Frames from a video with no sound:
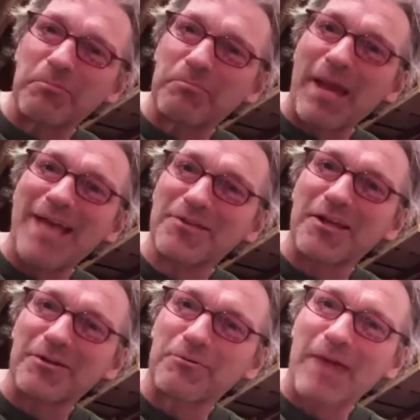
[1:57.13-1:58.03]

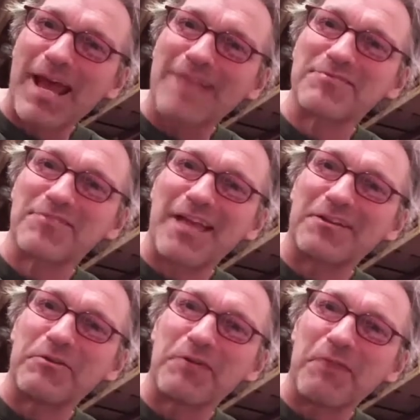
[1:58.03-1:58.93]
basket grass that
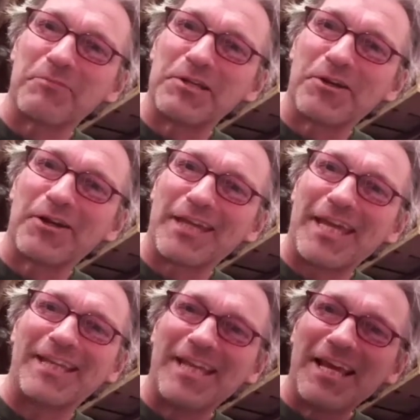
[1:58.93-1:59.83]
you get when you're a
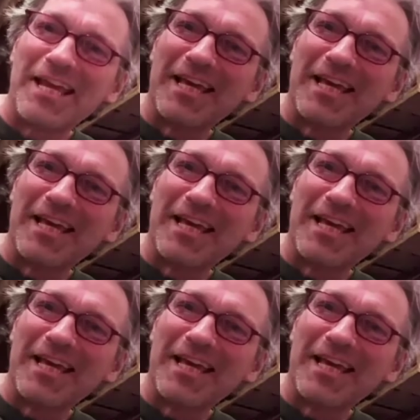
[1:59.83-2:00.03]
kid.